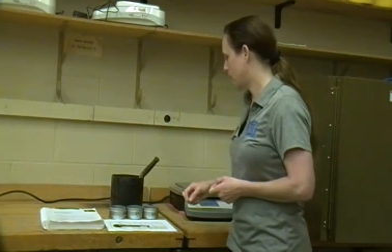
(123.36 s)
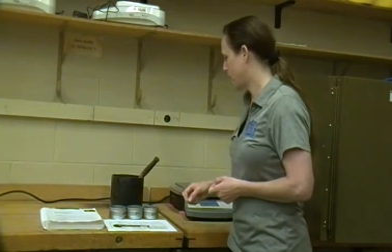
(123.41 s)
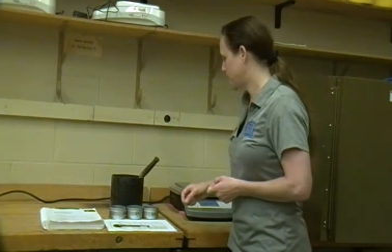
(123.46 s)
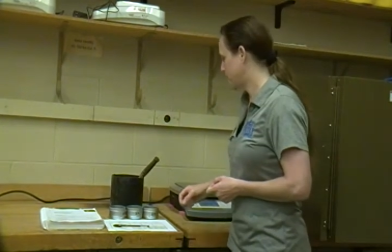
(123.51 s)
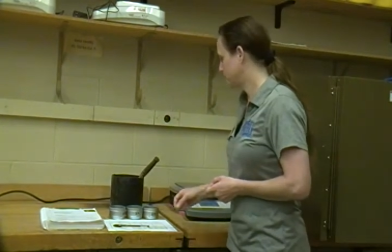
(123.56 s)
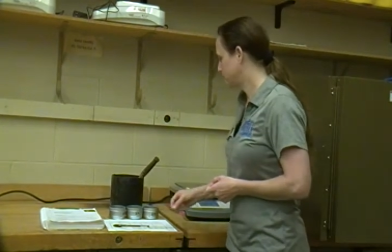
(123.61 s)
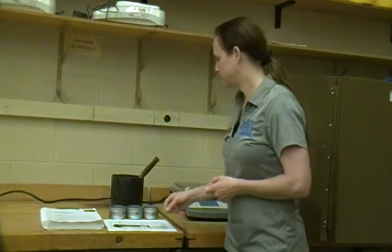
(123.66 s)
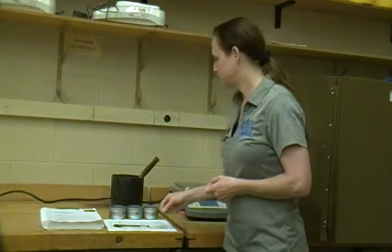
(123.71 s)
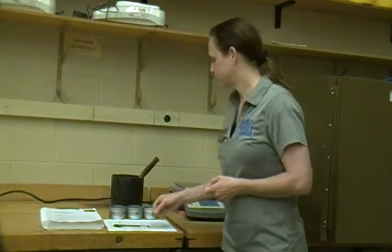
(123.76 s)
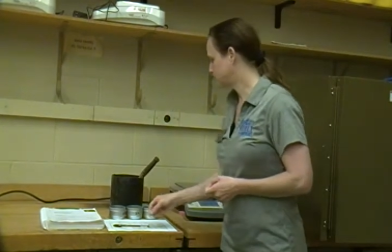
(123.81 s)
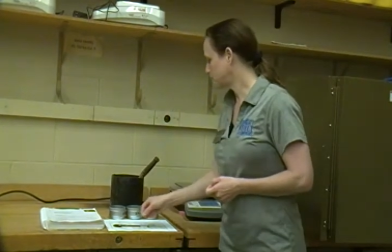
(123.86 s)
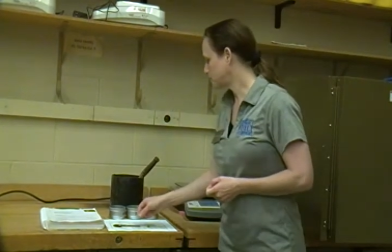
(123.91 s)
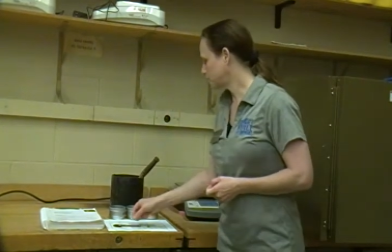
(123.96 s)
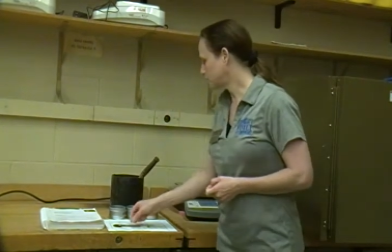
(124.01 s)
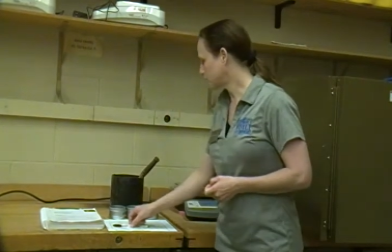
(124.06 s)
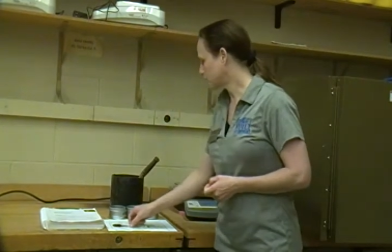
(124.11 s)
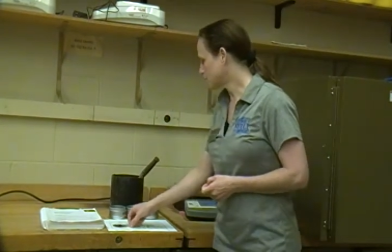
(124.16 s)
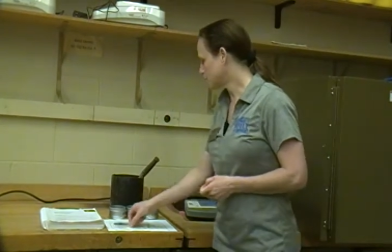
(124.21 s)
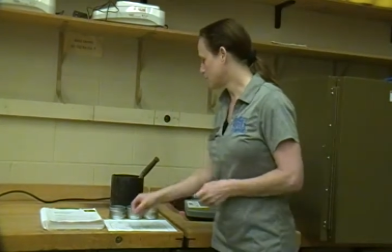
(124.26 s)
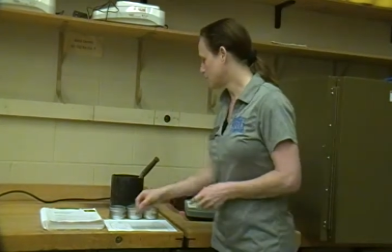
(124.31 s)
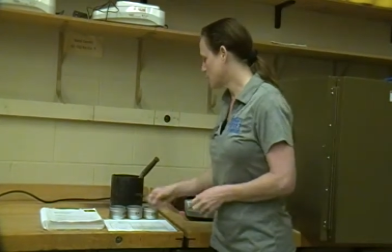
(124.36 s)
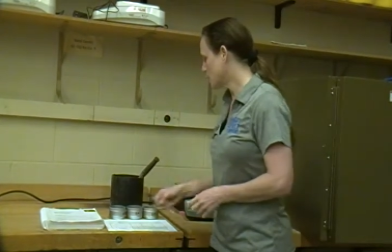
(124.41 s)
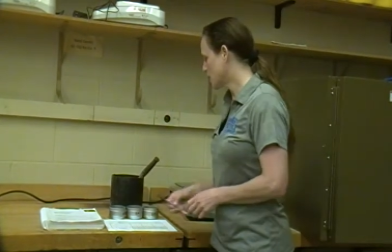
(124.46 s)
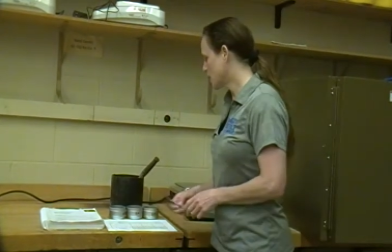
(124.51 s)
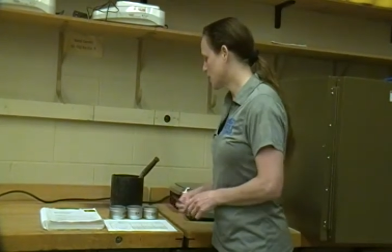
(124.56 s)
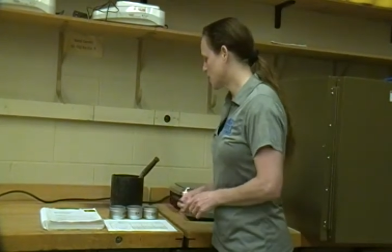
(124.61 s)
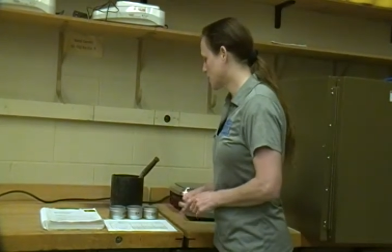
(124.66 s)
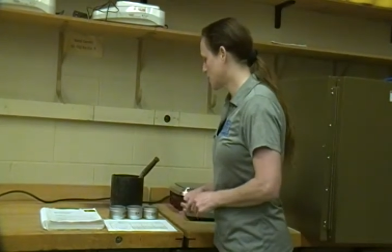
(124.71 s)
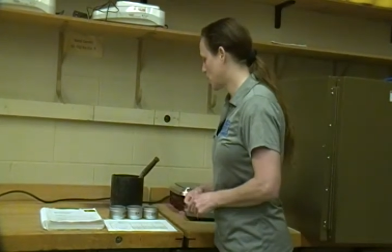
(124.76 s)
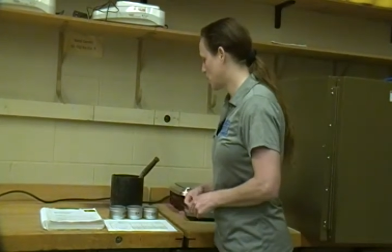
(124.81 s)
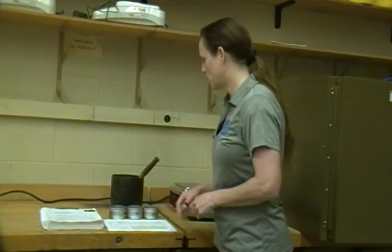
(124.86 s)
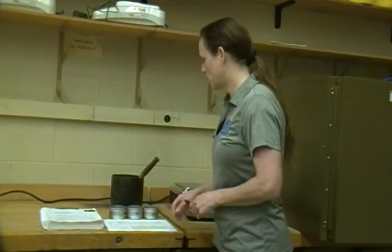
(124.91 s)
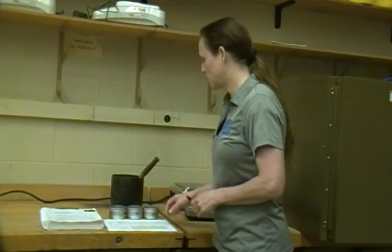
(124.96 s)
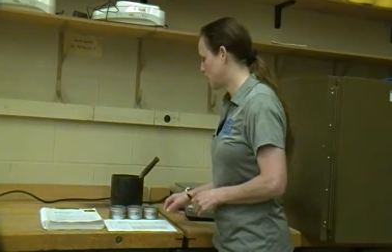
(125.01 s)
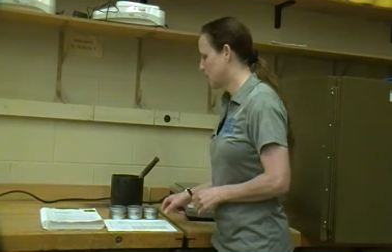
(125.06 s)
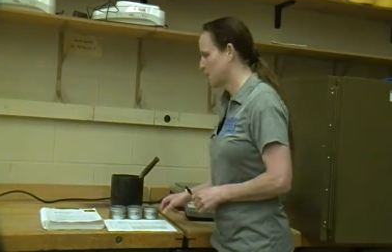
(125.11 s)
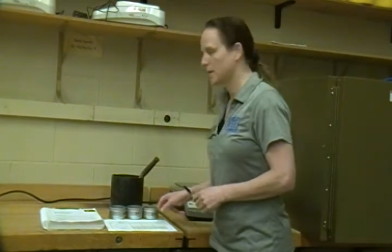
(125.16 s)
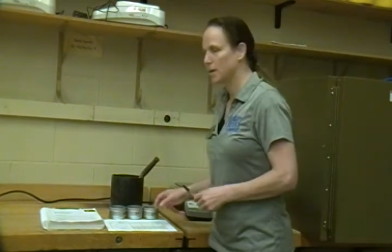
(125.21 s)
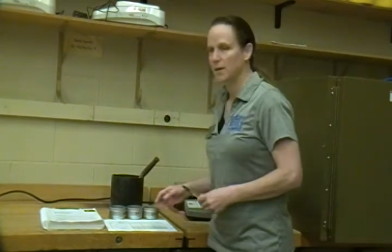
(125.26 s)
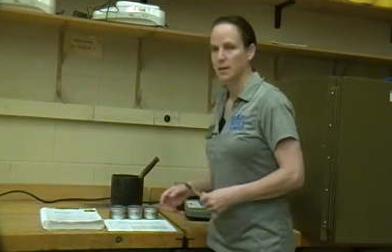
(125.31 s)
Okay?
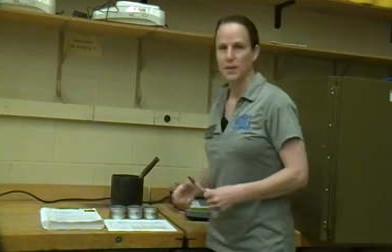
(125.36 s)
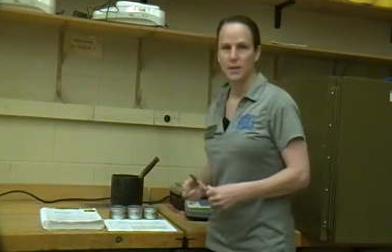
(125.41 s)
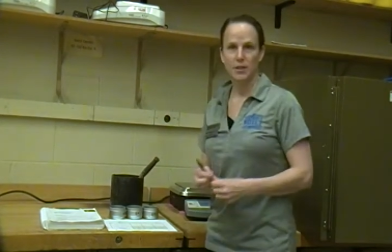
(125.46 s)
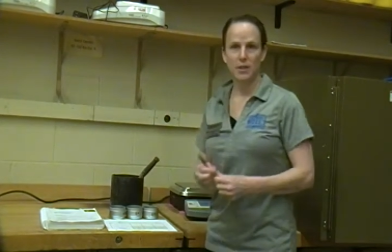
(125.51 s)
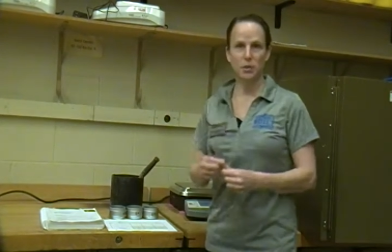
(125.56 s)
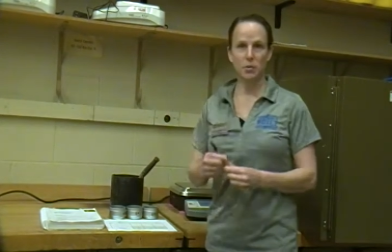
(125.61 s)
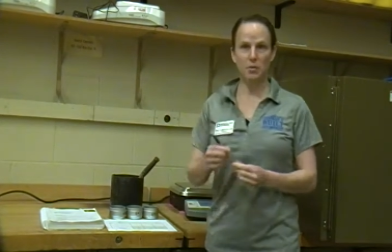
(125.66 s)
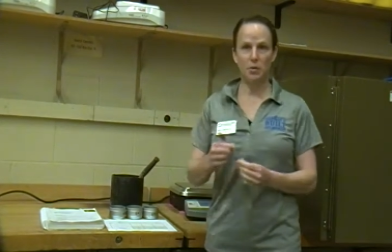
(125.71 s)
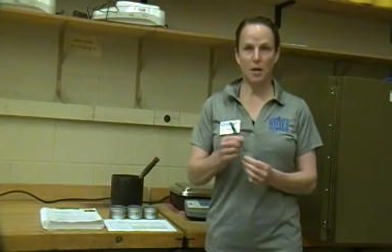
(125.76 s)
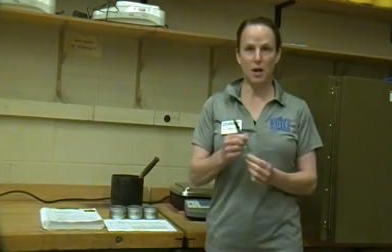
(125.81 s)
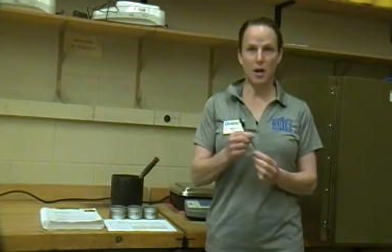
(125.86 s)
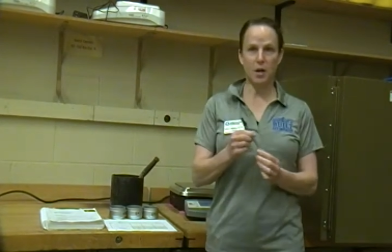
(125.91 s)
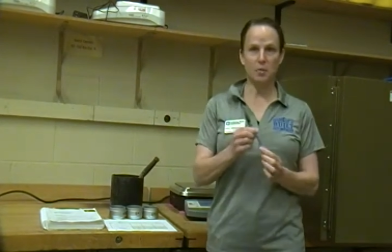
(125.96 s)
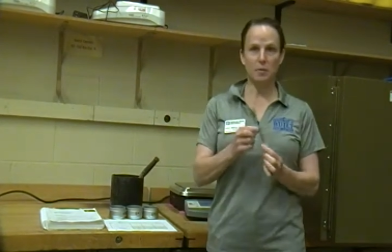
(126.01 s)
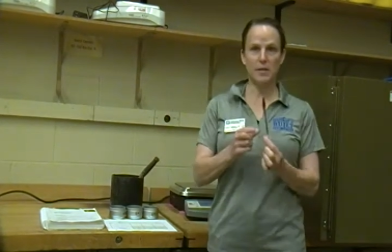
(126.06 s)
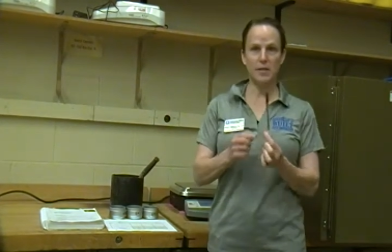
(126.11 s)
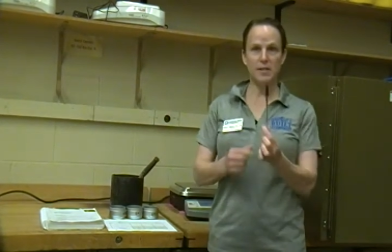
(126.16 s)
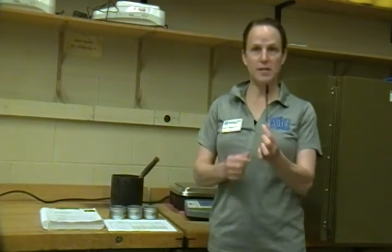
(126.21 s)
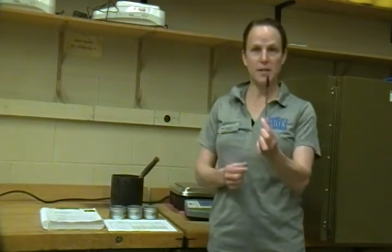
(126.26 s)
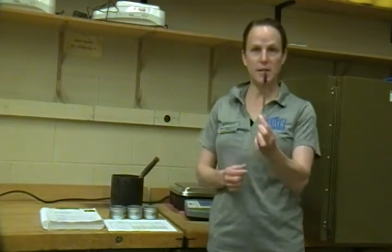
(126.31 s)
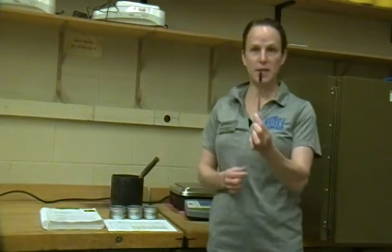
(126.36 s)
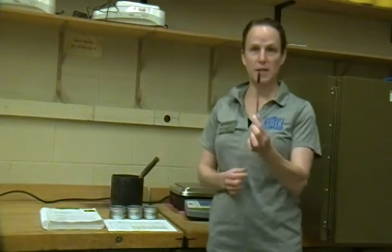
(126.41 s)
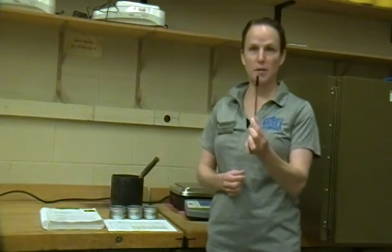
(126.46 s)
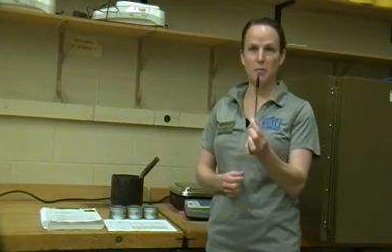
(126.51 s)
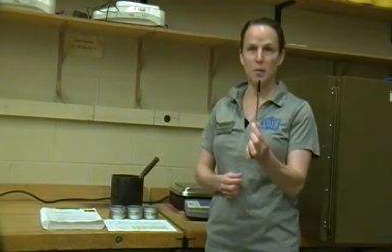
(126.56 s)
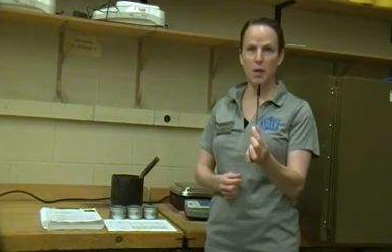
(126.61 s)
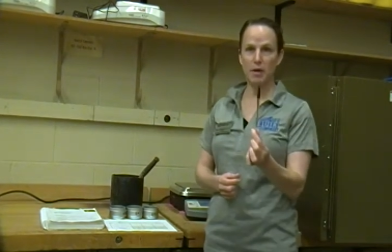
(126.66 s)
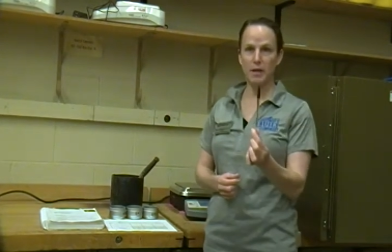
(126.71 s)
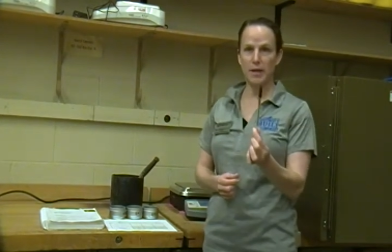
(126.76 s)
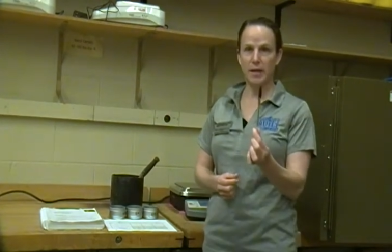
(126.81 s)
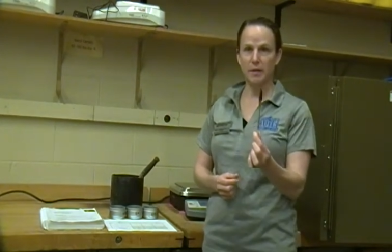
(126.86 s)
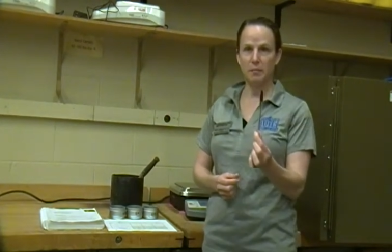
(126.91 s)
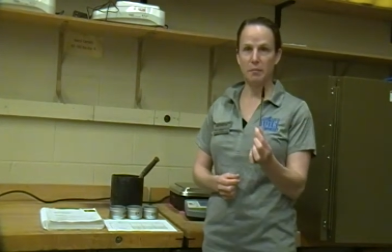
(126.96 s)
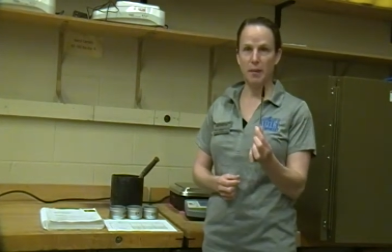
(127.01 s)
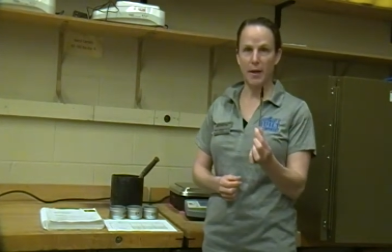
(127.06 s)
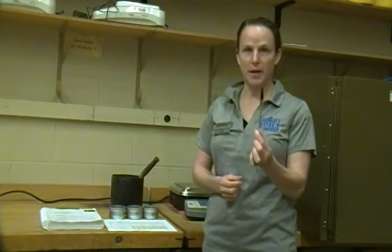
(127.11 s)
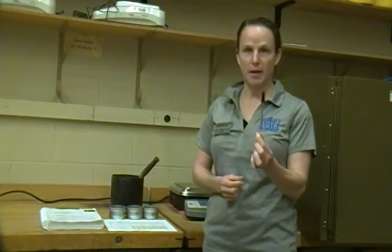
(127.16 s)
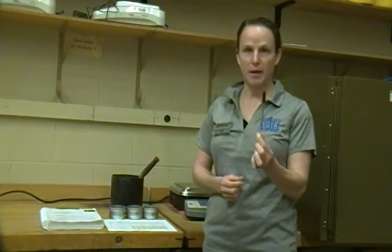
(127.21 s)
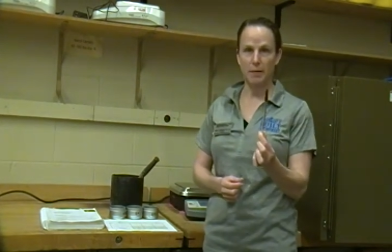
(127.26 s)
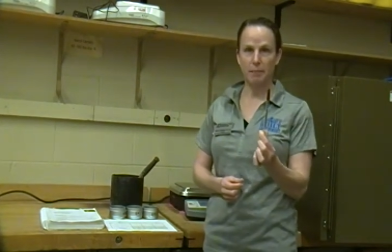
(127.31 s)
So you will always need a marking
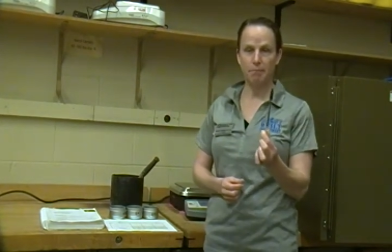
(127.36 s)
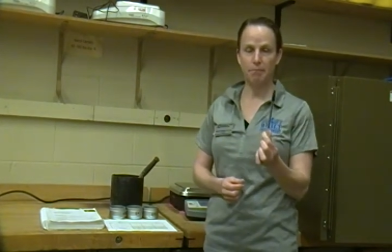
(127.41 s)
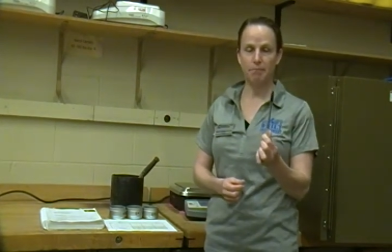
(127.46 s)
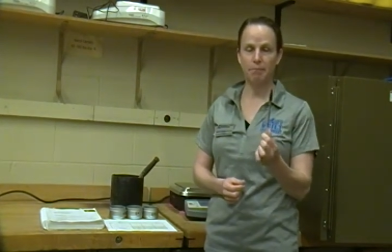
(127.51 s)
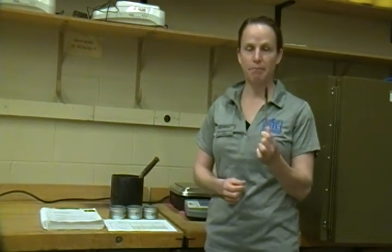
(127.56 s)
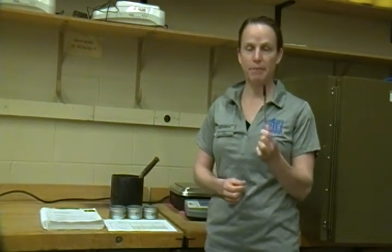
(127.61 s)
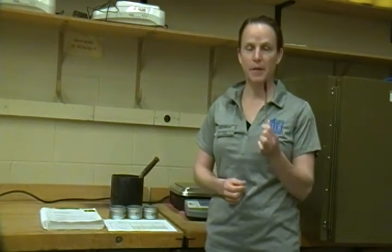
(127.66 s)
pen.